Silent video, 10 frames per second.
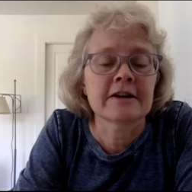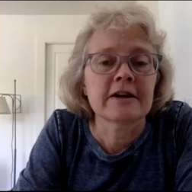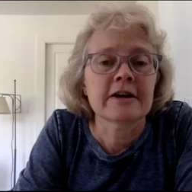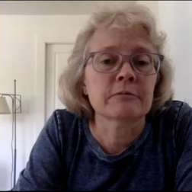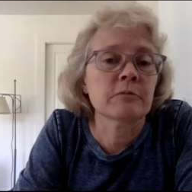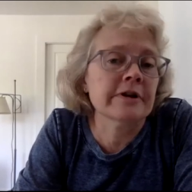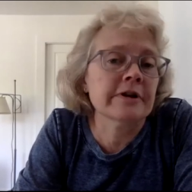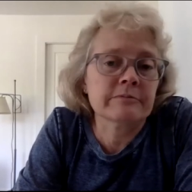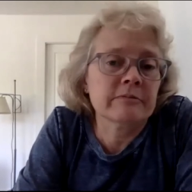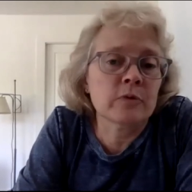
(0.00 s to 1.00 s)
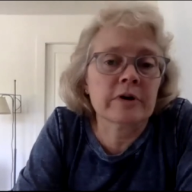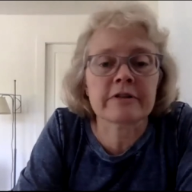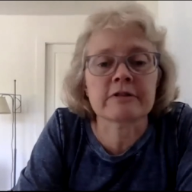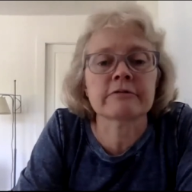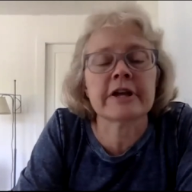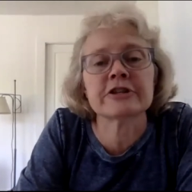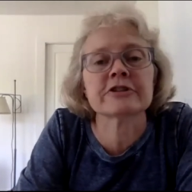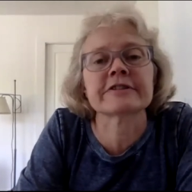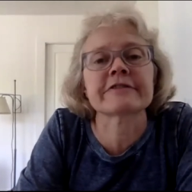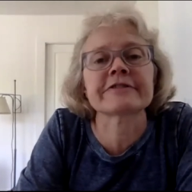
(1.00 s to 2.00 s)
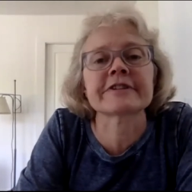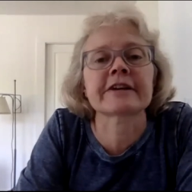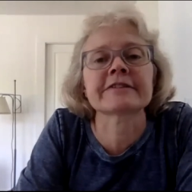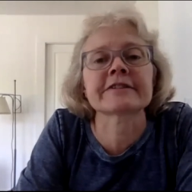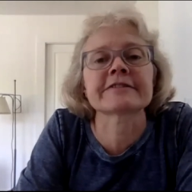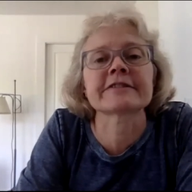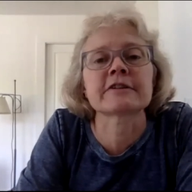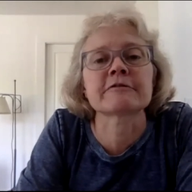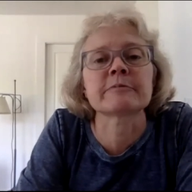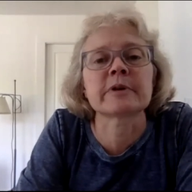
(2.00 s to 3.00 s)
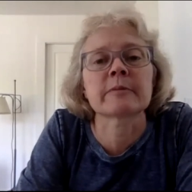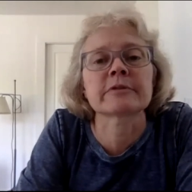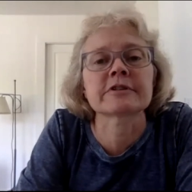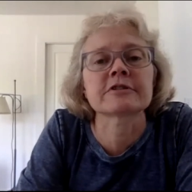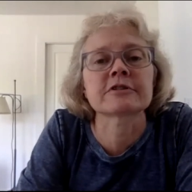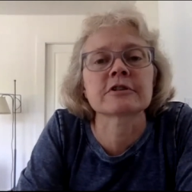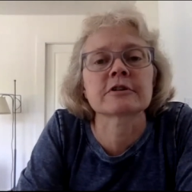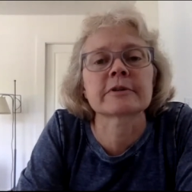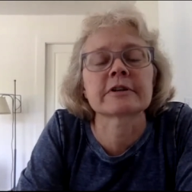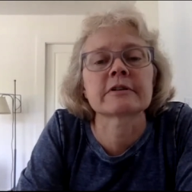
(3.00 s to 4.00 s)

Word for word: what, what are the ranges of sexes that you've been able to determine?